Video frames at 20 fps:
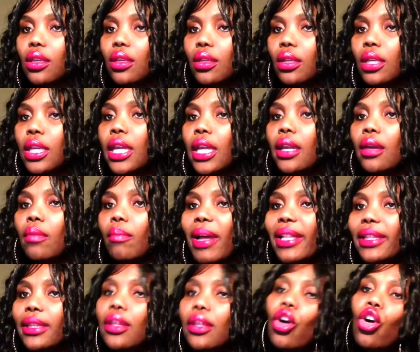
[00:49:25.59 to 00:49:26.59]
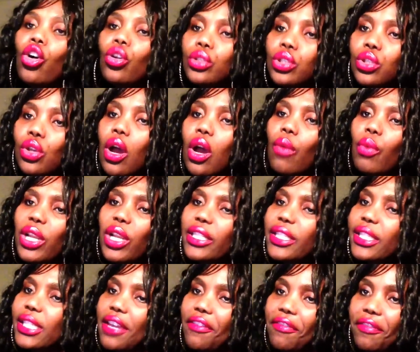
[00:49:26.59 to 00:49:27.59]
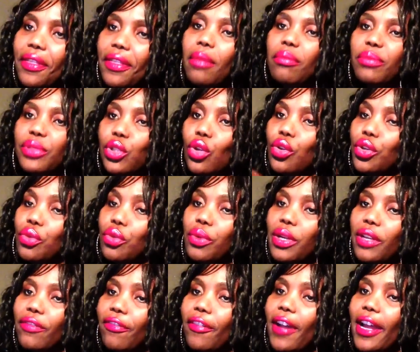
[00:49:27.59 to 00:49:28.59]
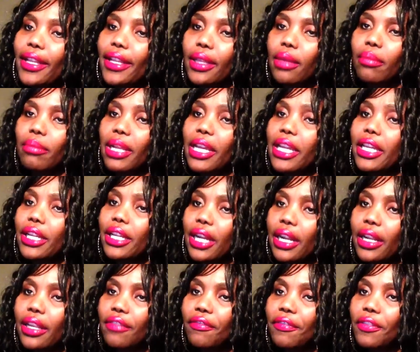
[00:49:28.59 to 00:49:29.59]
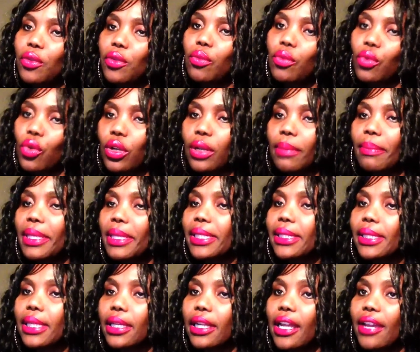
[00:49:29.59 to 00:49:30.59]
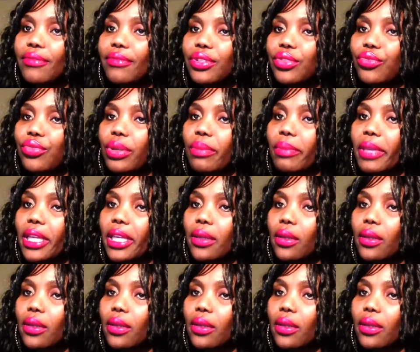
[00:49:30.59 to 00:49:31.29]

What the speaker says: Yeah, but also I will save them, so you will find them later if you're going to miss the live streaming.